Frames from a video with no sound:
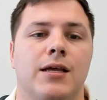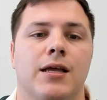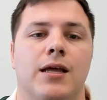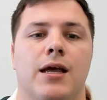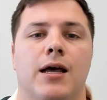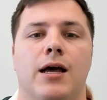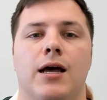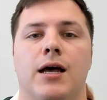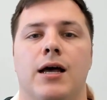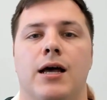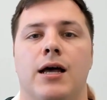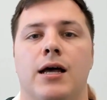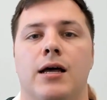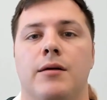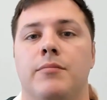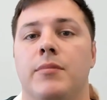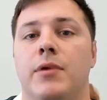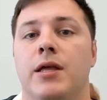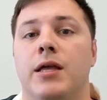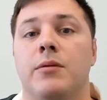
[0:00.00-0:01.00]

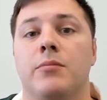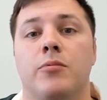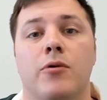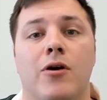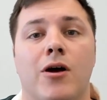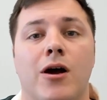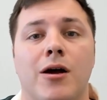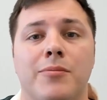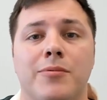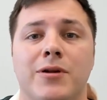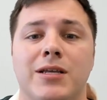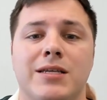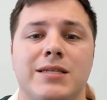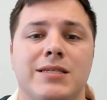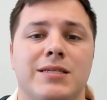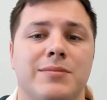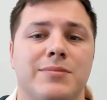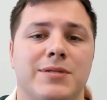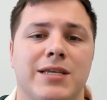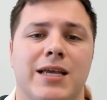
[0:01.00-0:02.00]
and properly
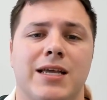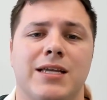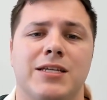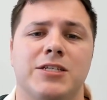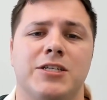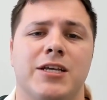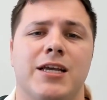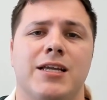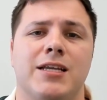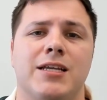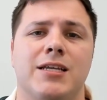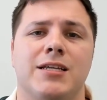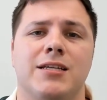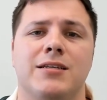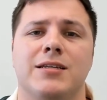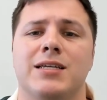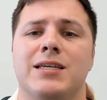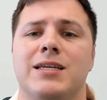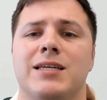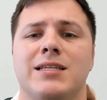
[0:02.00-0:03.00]

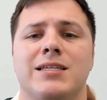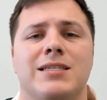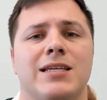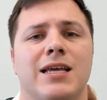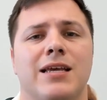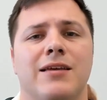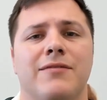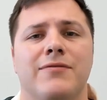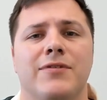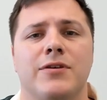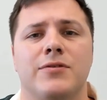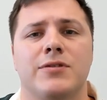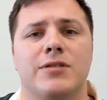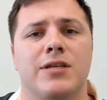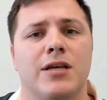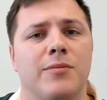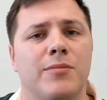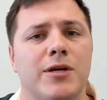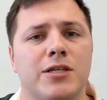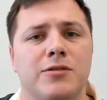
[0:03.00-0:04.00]
substantiated, can save you so
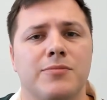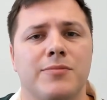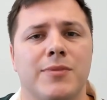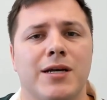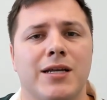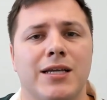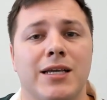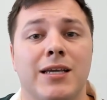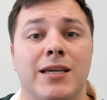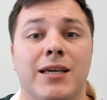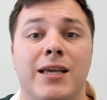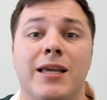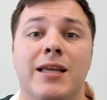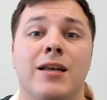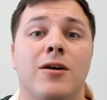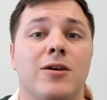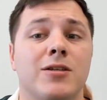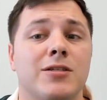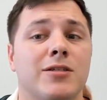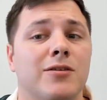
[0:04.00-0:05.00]
much money and
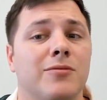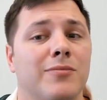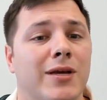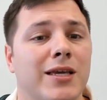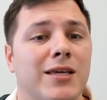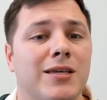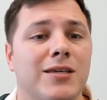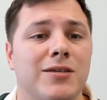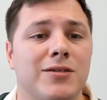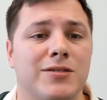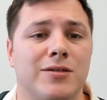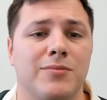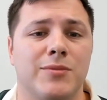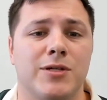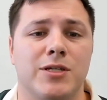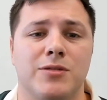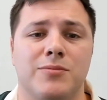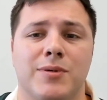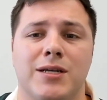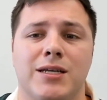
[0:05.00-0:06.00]
also make you so
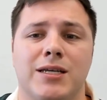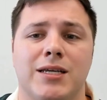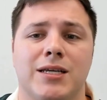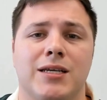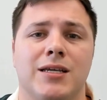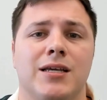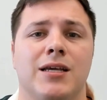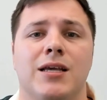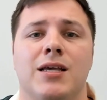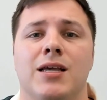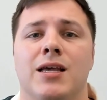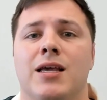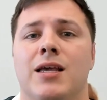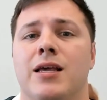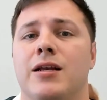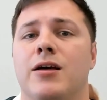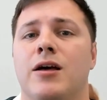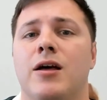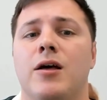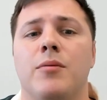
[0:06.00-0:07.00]
much money
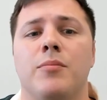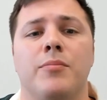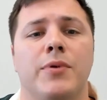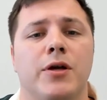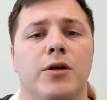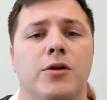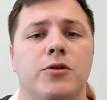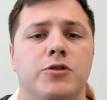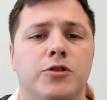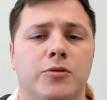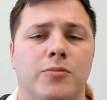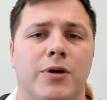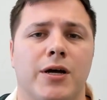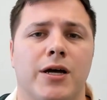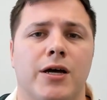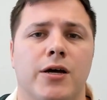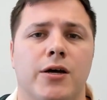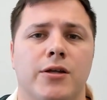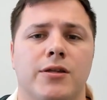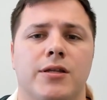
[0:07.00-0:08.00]
to help build your
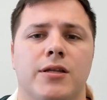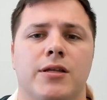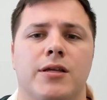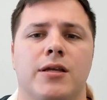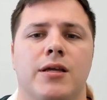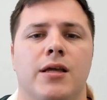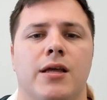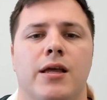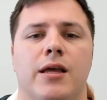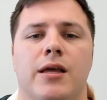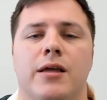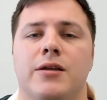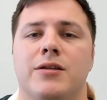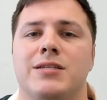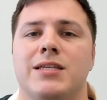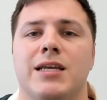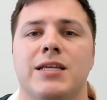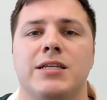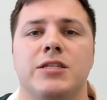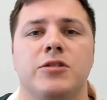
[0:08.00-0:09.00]
wealth. It'll
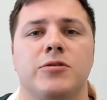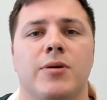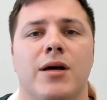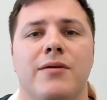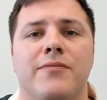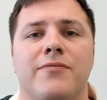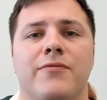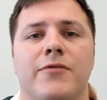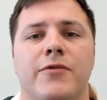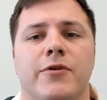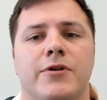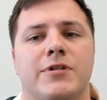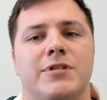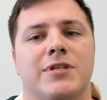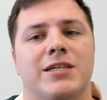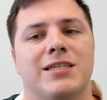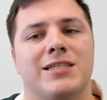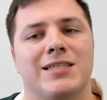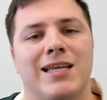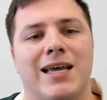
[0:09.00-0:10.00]
set you up for
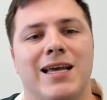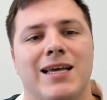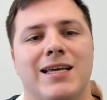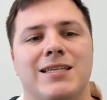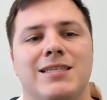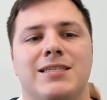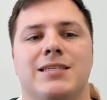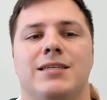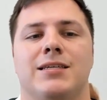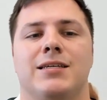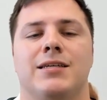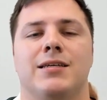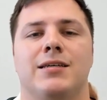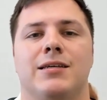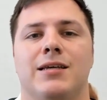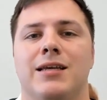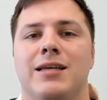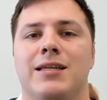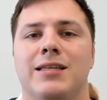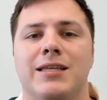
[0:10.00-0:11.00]
success
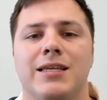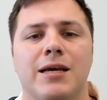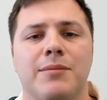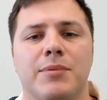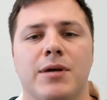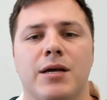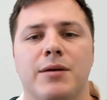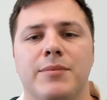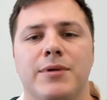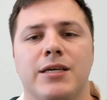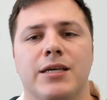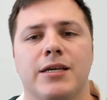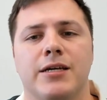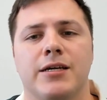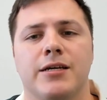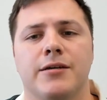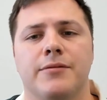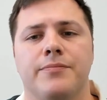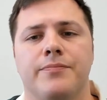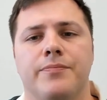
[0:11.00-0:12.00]
in the upcoming
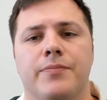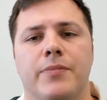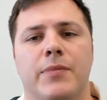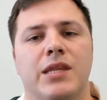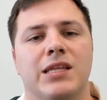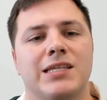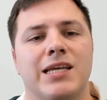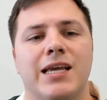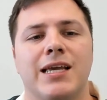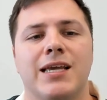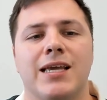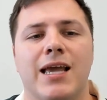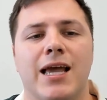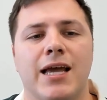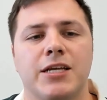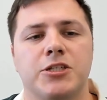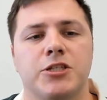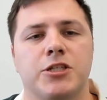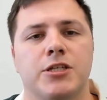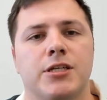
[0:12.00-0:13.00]
year. Take
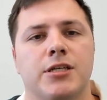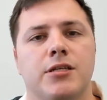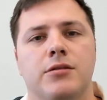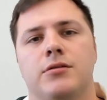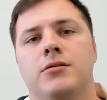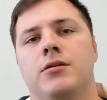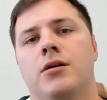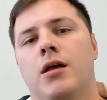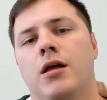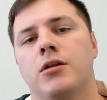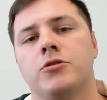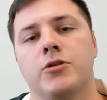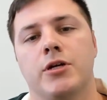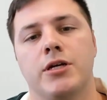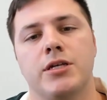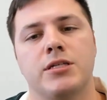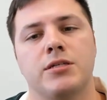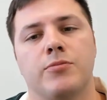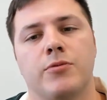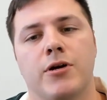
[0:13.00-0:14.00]
action,
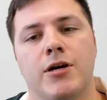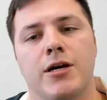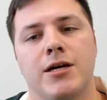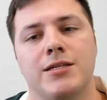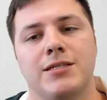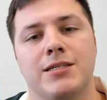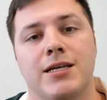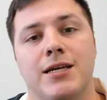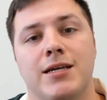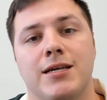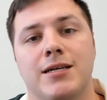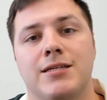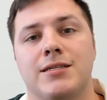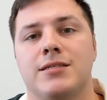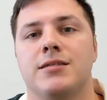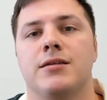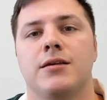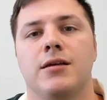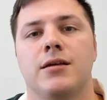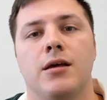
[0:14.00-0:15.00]
trust the
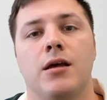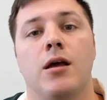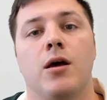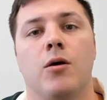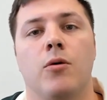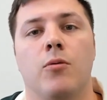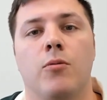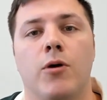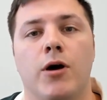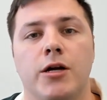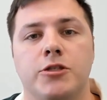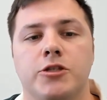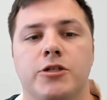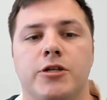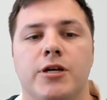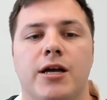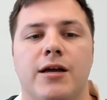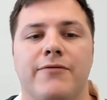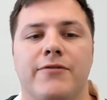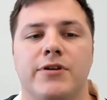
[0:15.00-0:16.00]
process, watch your
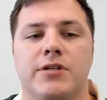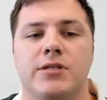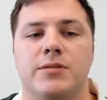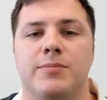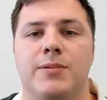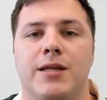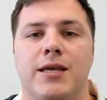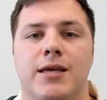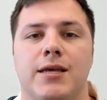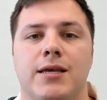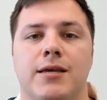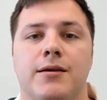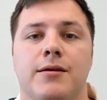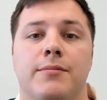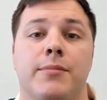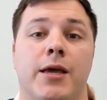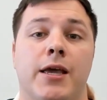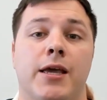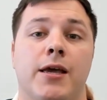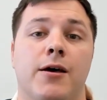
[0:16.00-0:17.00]
efforts
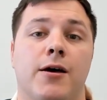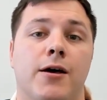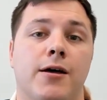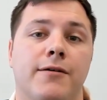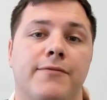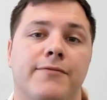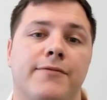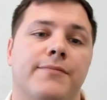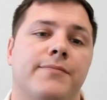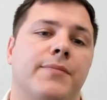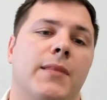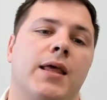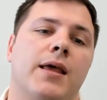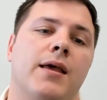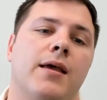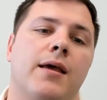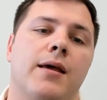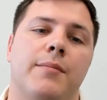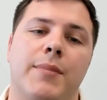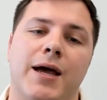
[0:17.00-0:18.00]
pay off.
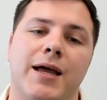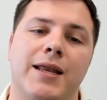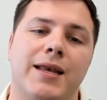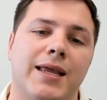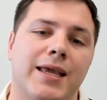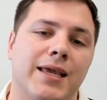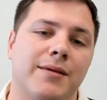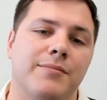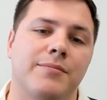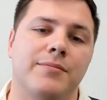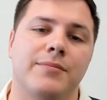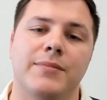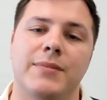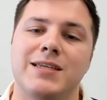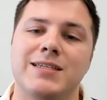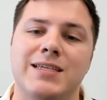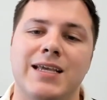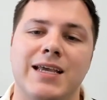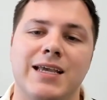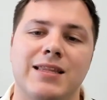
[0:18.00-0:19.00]
My name
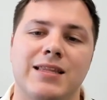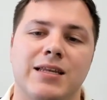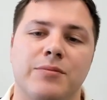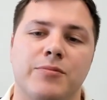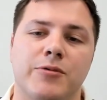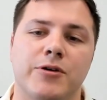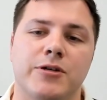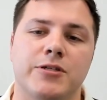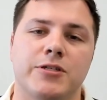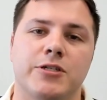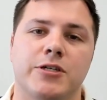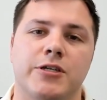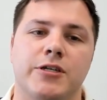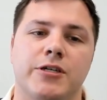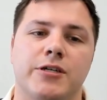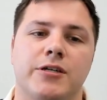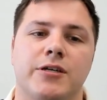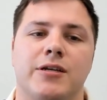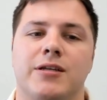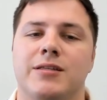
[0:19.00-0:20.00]
is Anthony Brister.
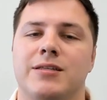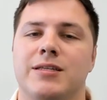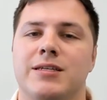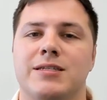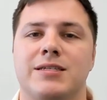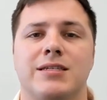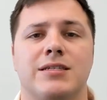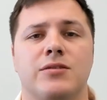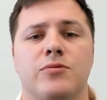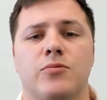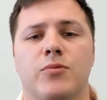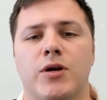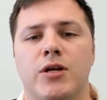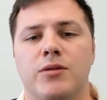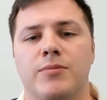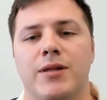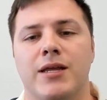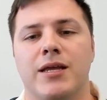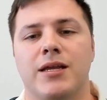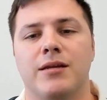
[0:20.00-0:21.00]
This is the Wealth
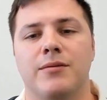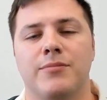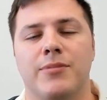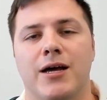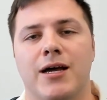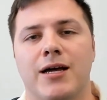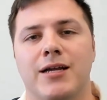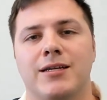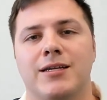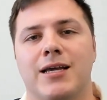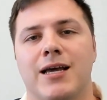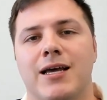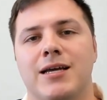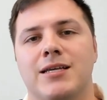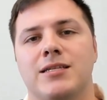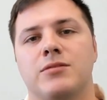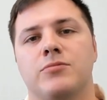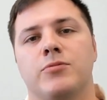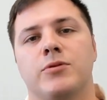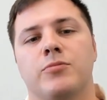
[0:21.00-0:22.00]
Planning Podcast
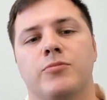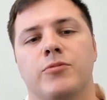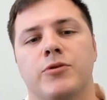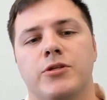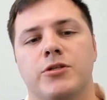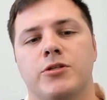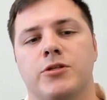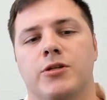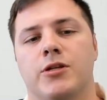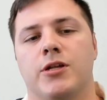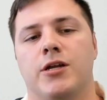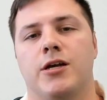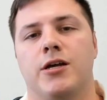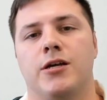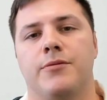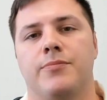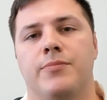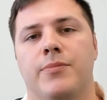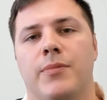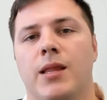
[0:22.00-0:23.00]
with Brister Law.
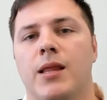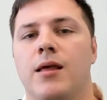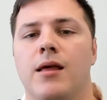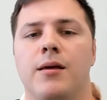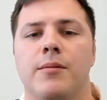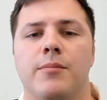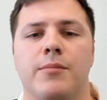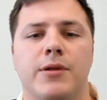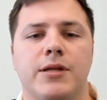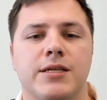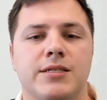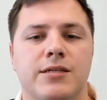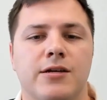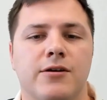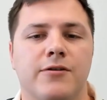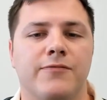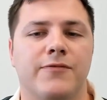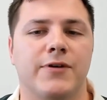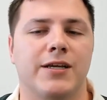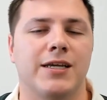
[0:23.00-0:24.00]
Please
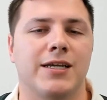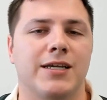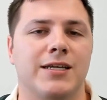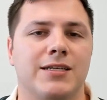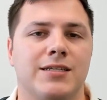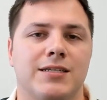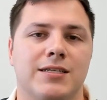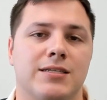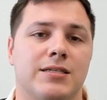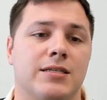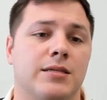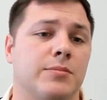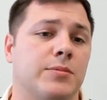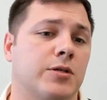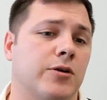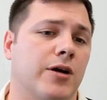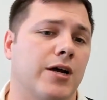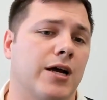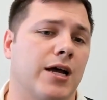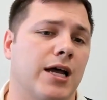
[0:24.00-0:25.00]
don't forget to
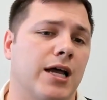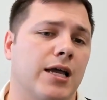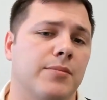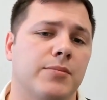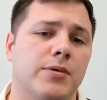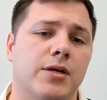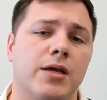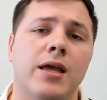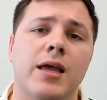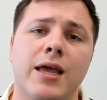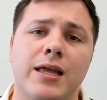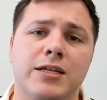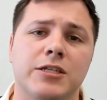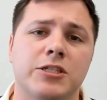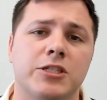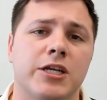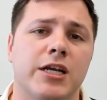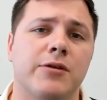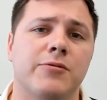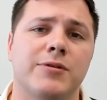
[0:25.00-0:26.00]
subscribe and
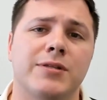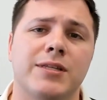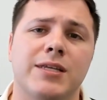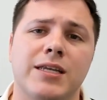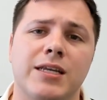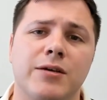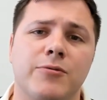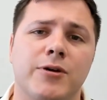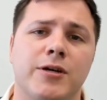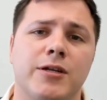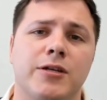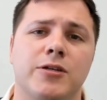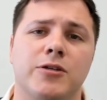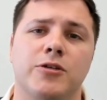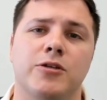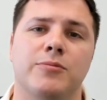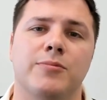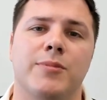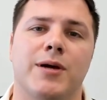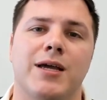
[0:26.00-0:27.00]
share with anyone who
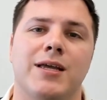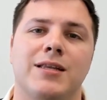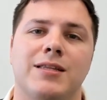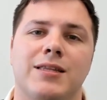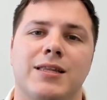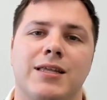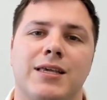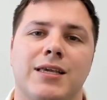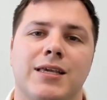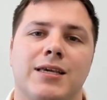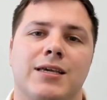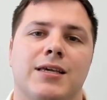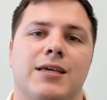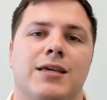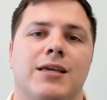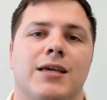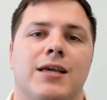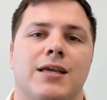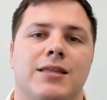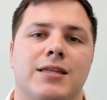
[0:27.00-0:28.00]
you might think
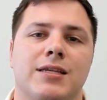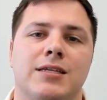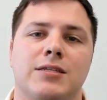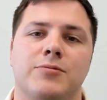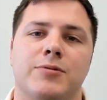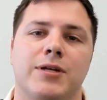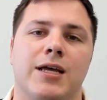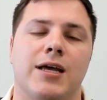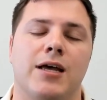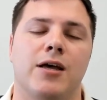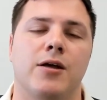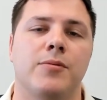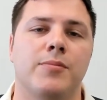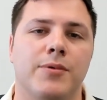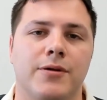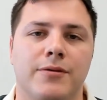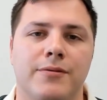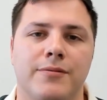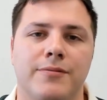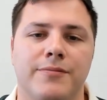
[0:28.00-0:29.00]
this would help.
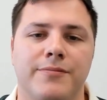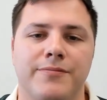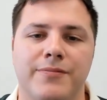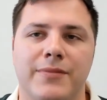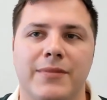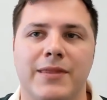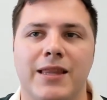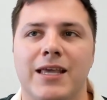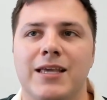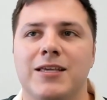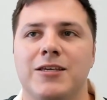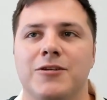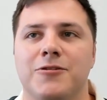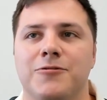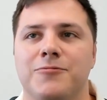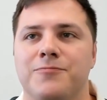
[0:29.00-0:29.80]
Thank you.